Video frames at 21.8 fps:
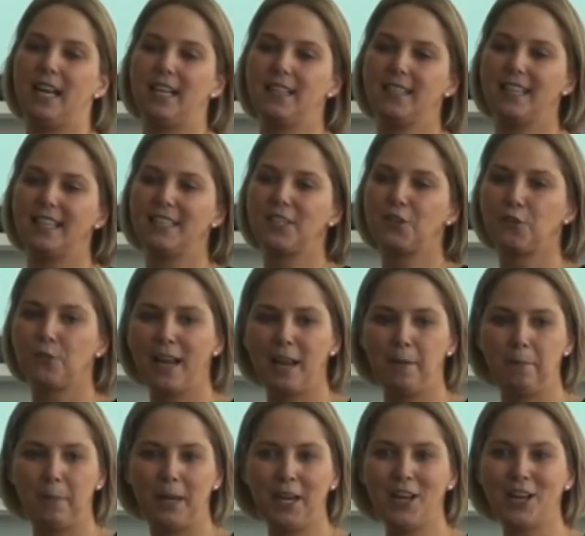lesson is
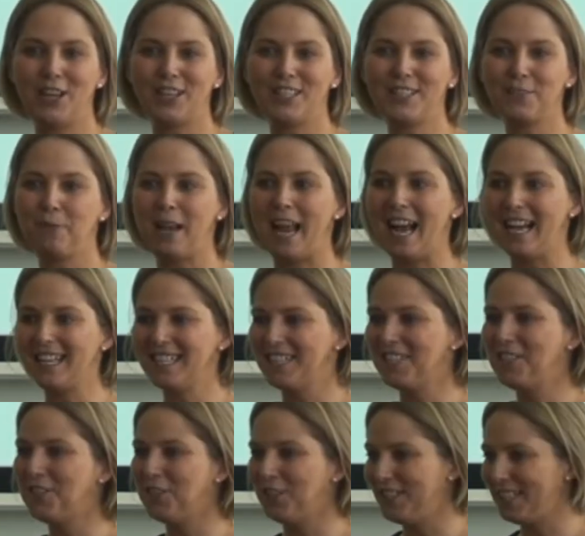great because we ask
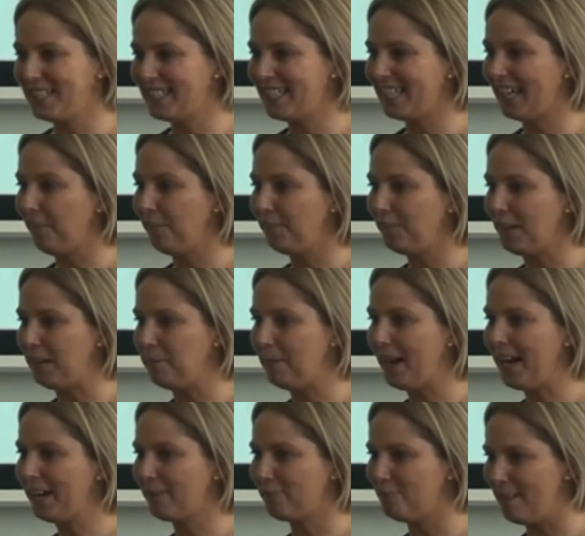the students to give
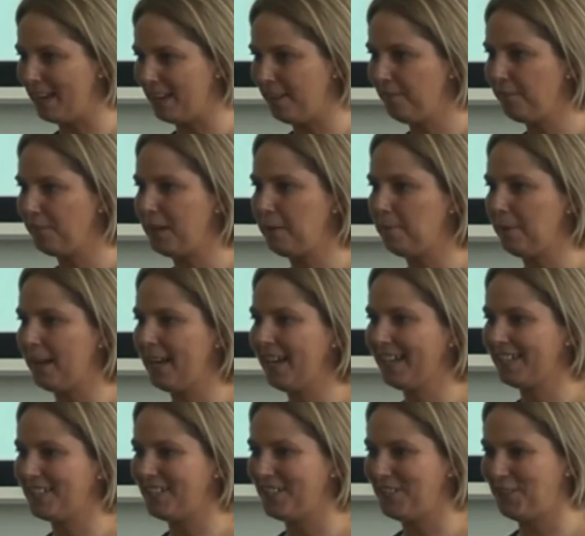feedback, written
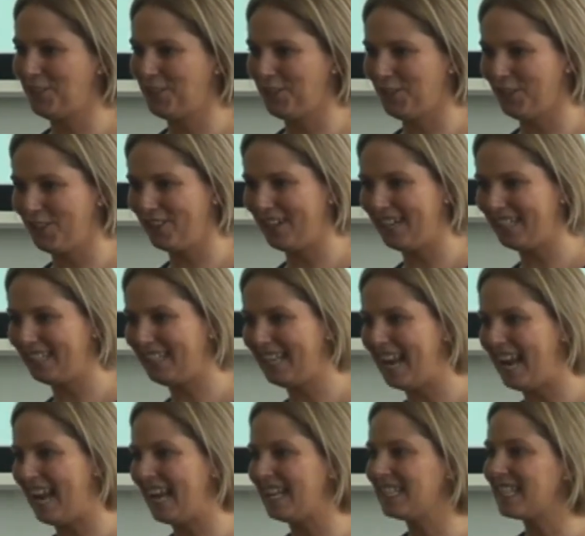feedback to the tutor at the
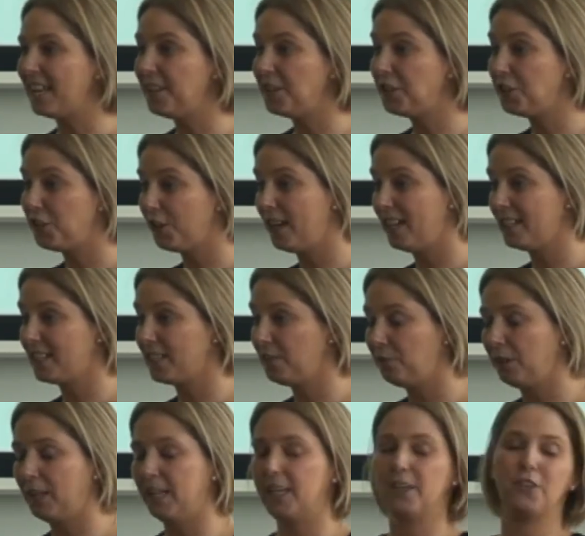end, and the tutor has
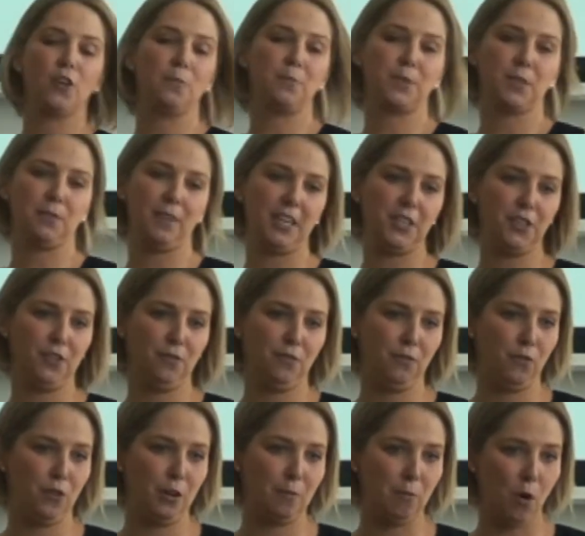to fill in an
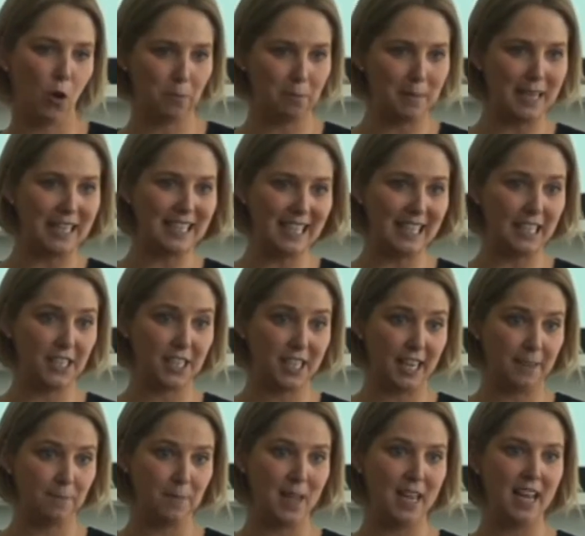observation form on me
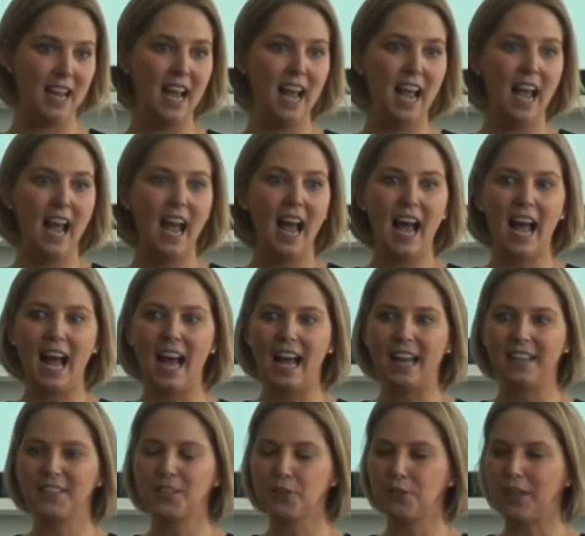teaching.
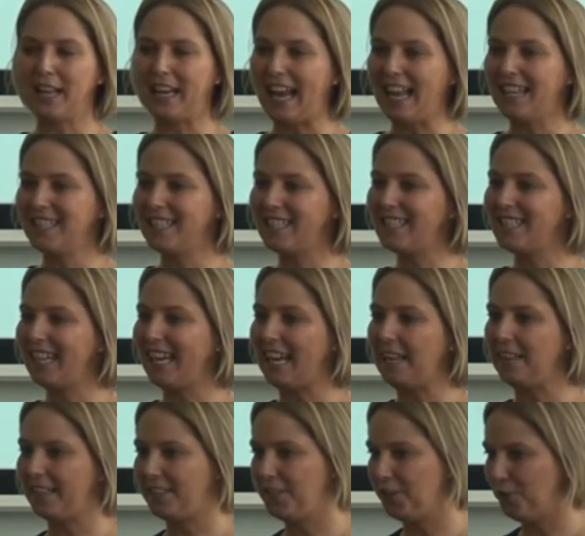And so they get to
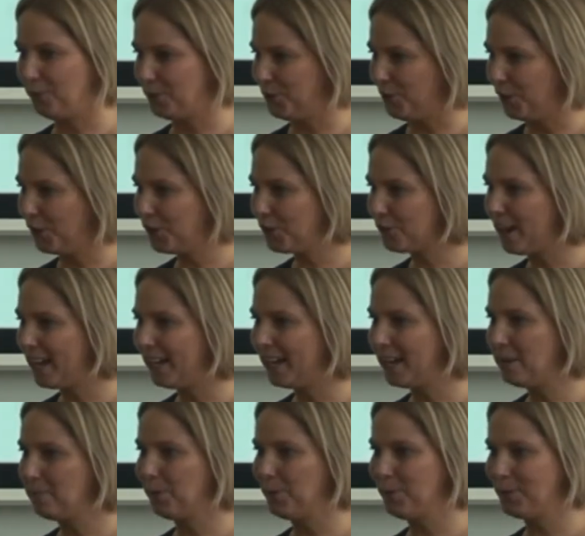see that it's not a
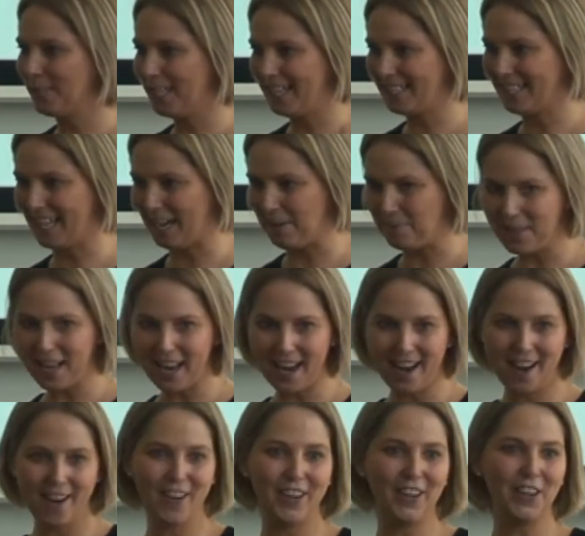threatening process, I'm
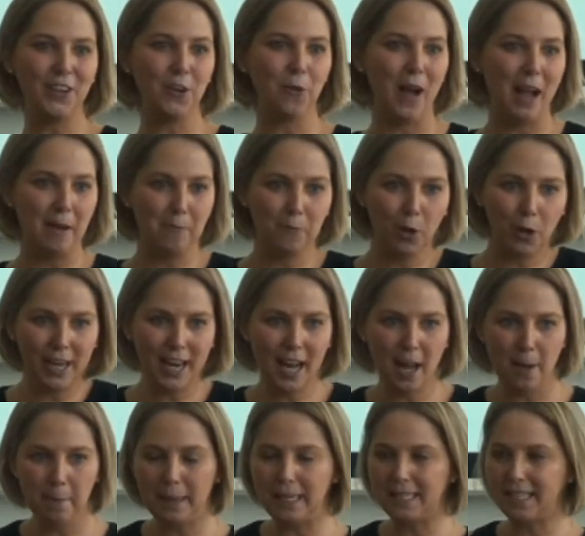there, I'm quite
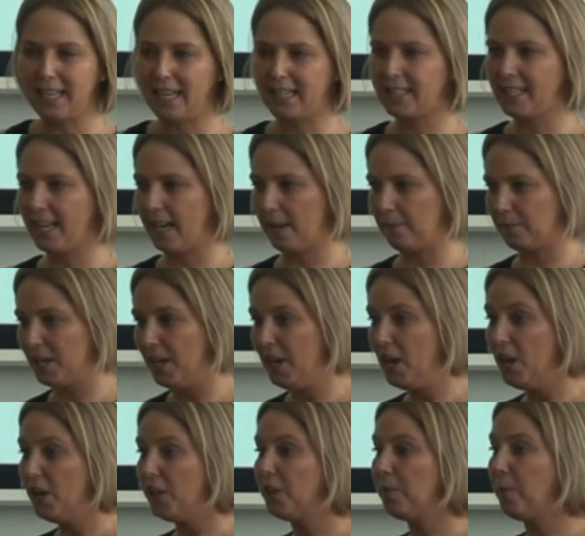happy to accept
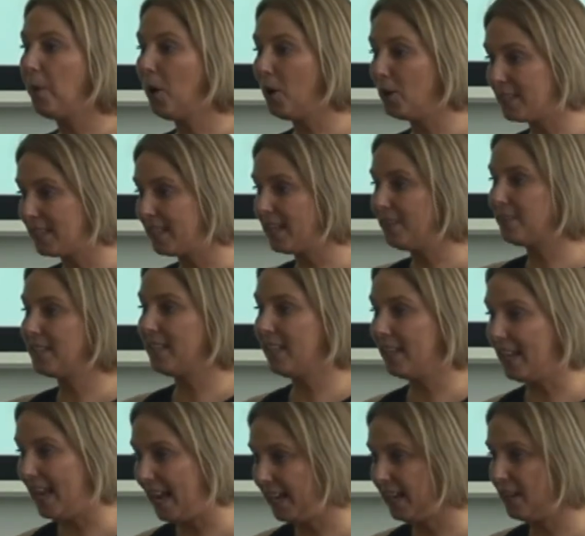the positives
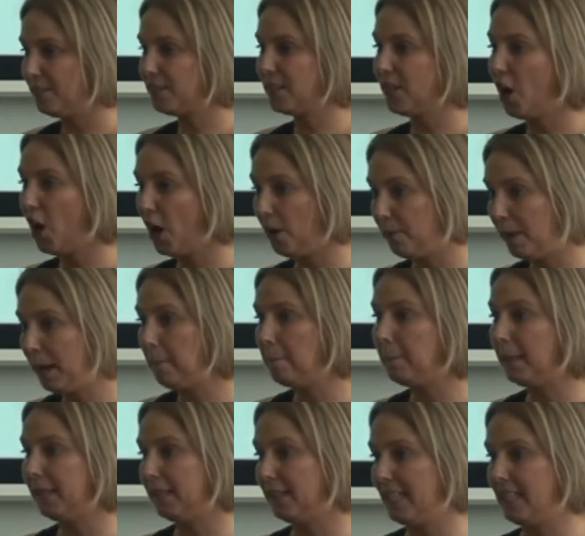and the negatives and how we
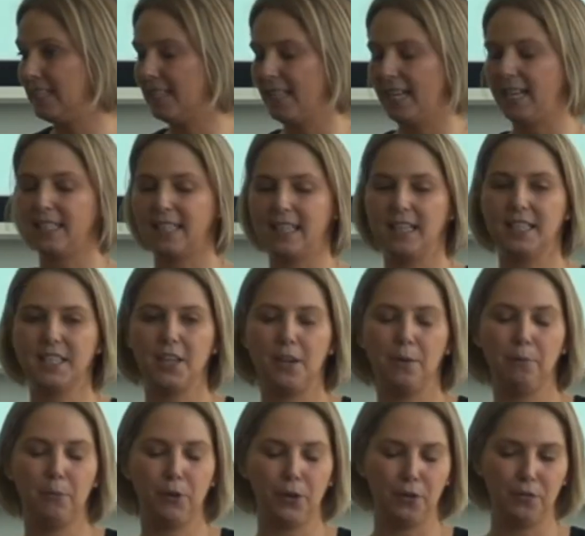can build these things
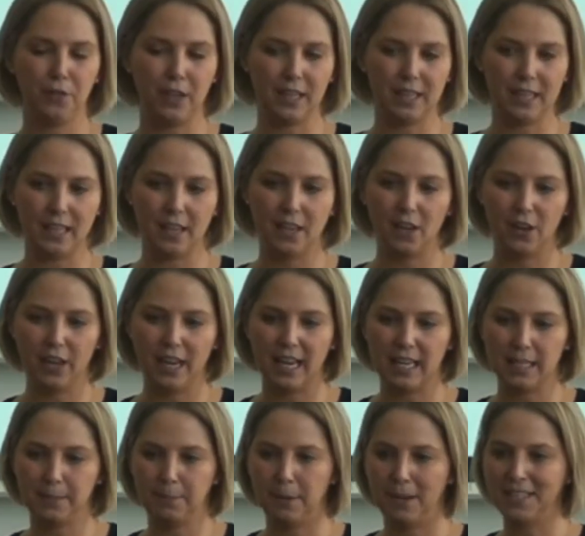into improving the
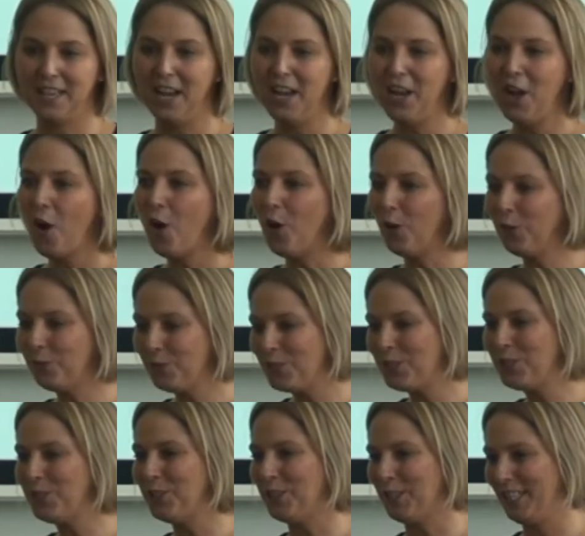learning experience.
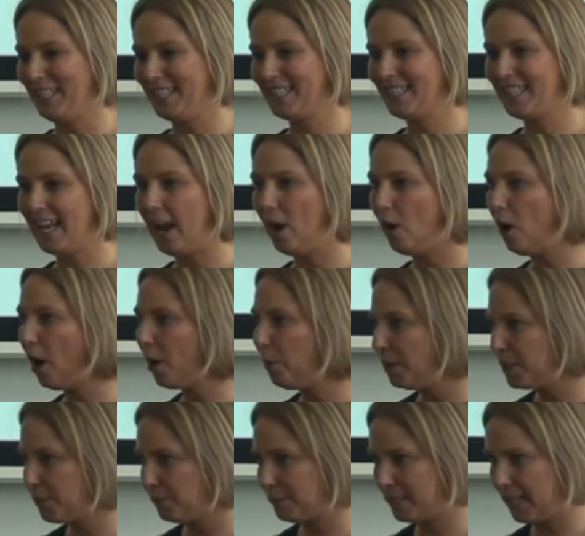Often students say, oh, I
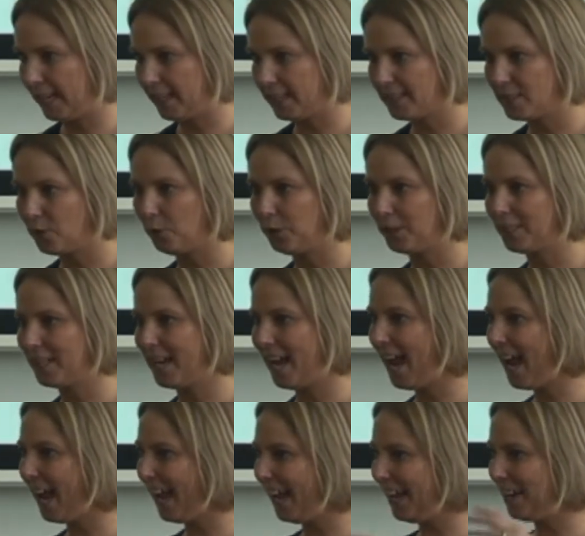wish it was like this all the
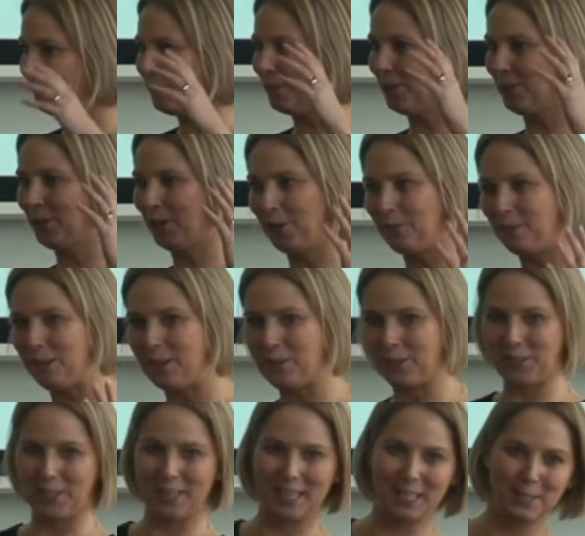time, could we
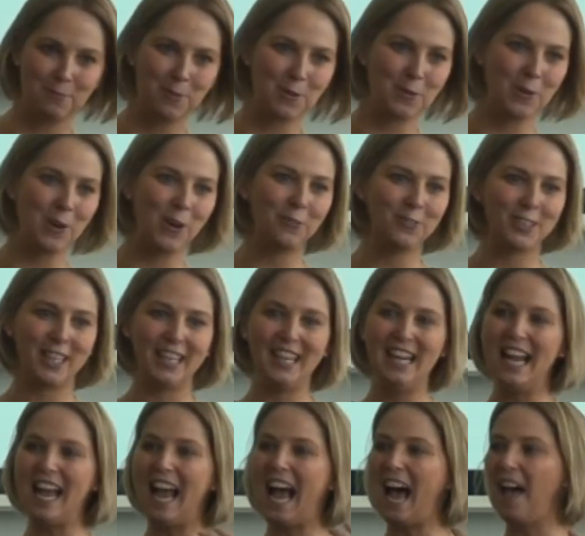not do this more
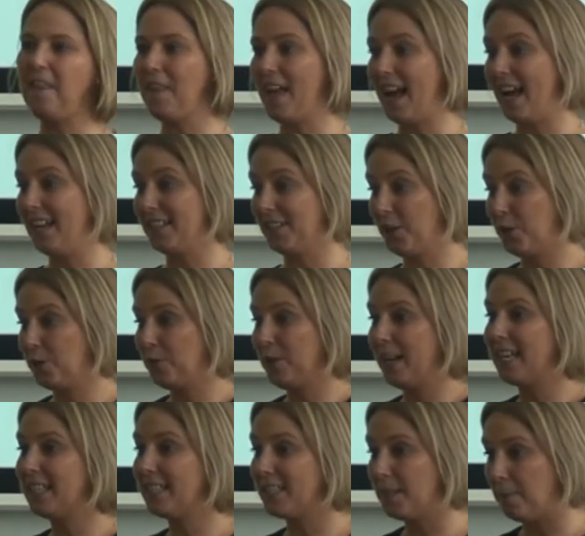often? And that
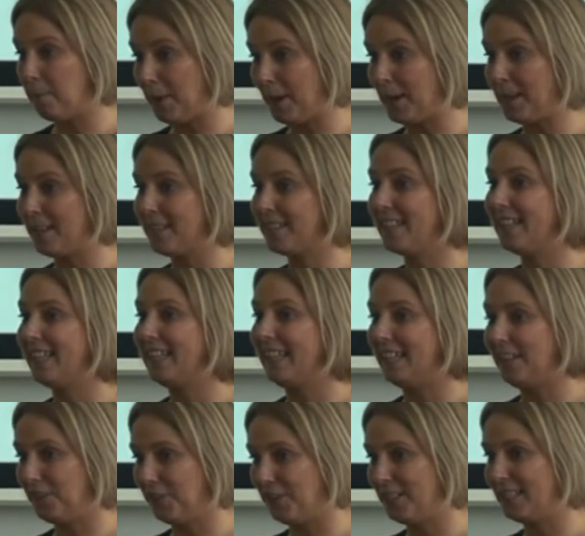creates the buzz and
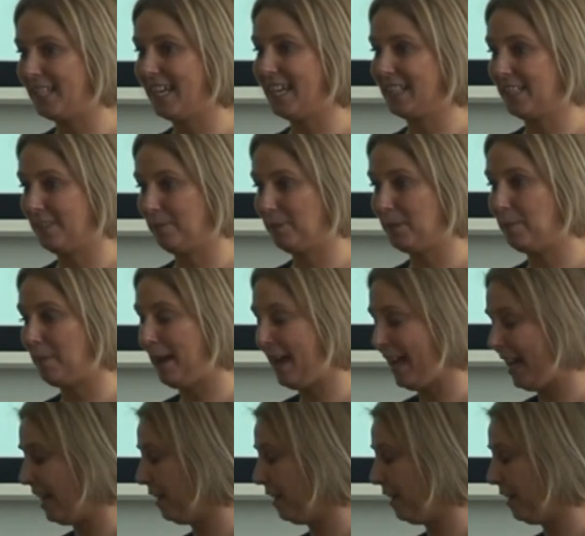the enthusiasm to buy